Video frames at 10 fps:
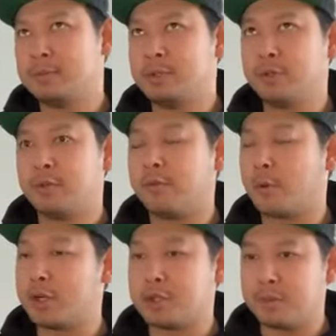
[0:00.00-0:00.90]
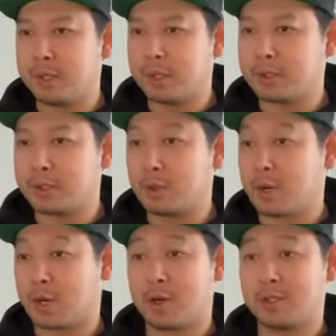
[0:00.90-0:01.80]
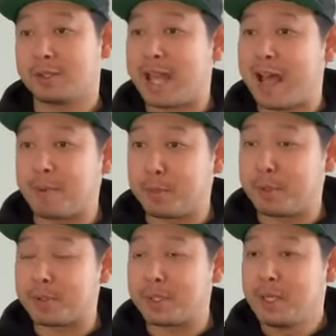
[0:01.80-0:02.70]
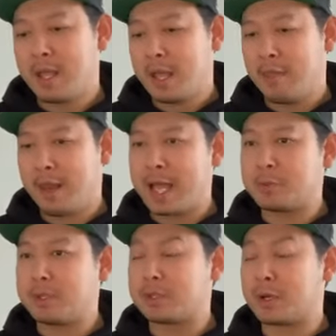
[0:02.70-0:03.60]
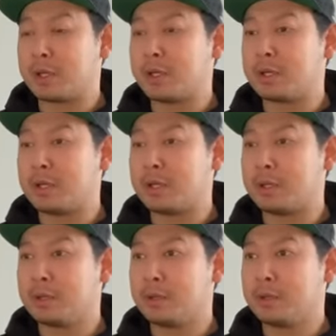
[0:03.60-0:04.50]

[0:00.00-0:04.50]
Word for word: two to 400 meals to our current staff members, and then as we started looking